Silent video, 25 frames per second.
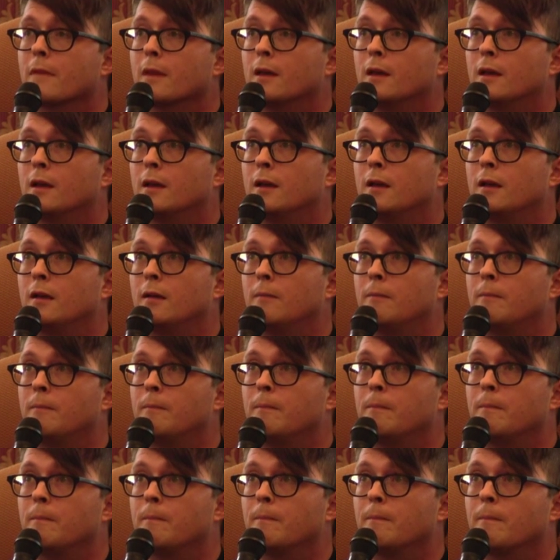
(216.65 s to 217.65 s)

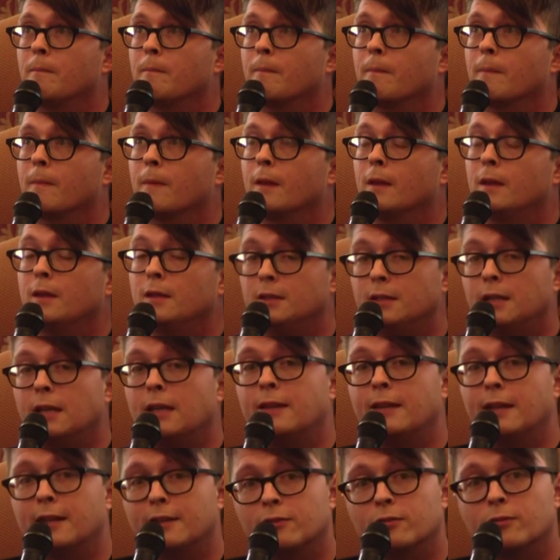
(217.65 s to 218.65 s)

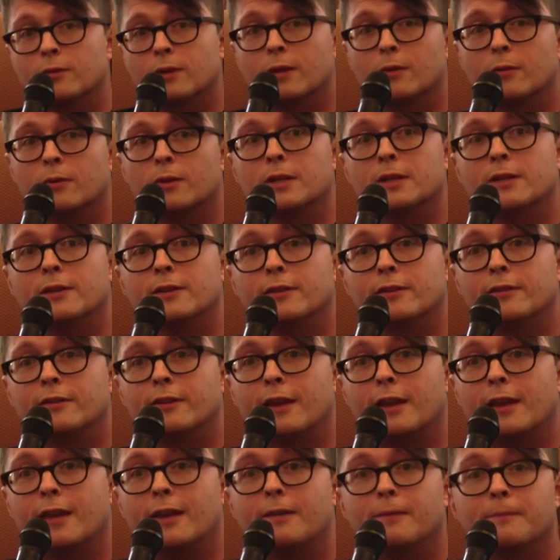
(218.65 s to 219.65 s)
And that's what I wanted to
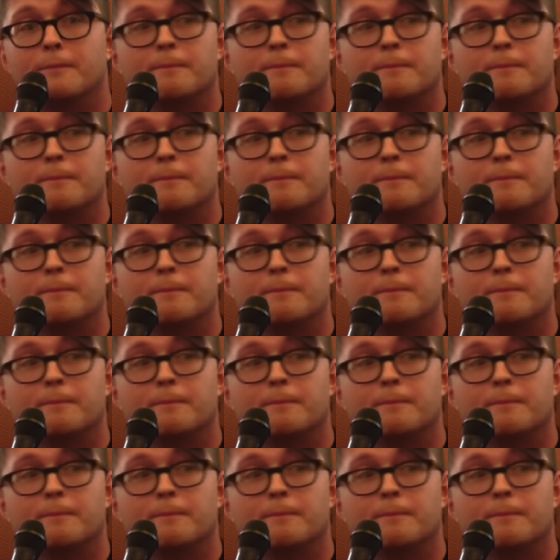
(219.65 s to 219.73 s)
say.